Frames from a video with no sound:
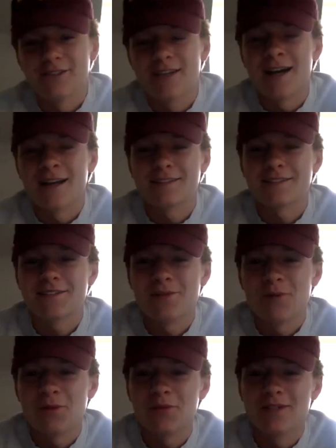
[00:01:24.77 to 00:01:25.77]
honestly, are
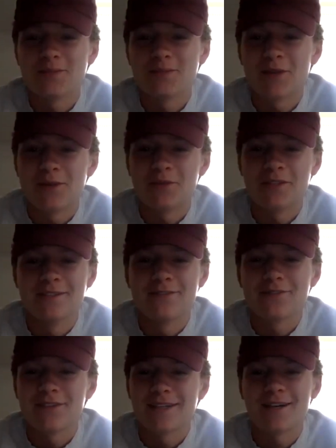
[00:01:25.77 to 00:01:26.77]
my biggest.
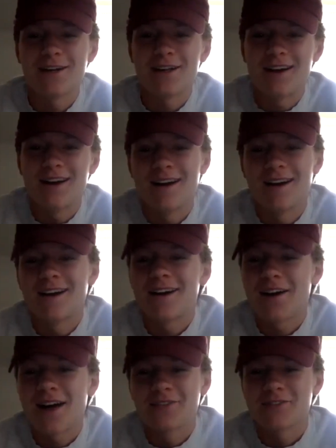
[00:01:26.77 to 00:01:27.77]
Like I'll
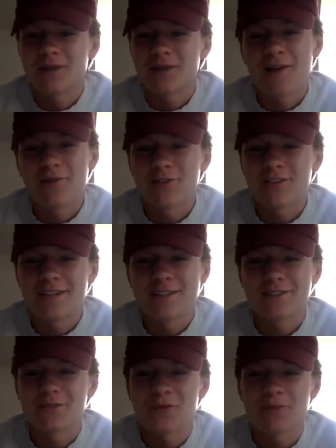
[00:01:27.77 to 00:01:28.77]
have some
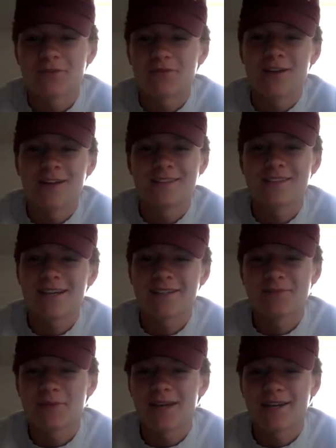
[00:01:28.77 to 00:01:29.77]
conversations with my friends,
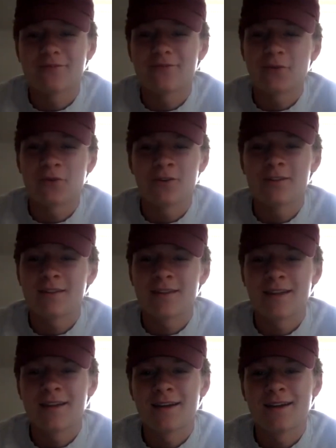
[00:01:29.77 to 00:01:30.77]
texting back and forth, and
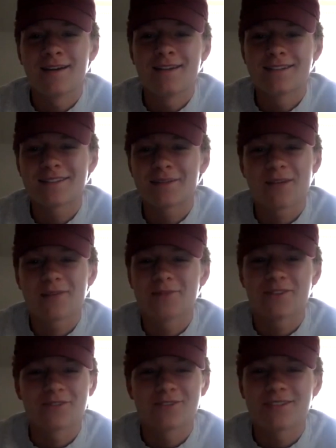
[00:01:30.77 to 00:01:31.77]
then sometimes
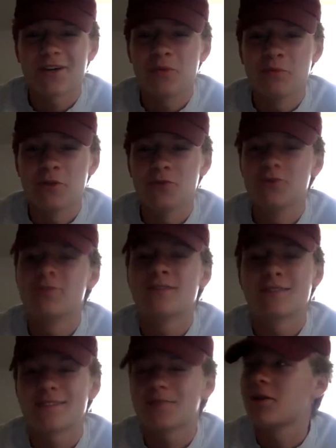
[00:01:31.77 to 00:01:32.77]
they'll just go mute.
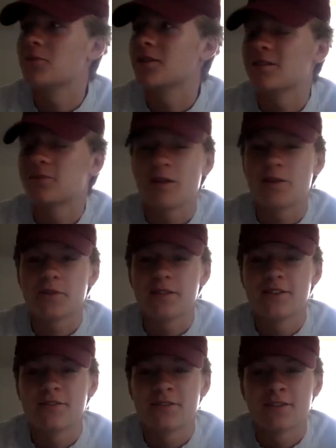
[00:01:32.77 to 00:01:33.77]
It's my biggest pet peeve.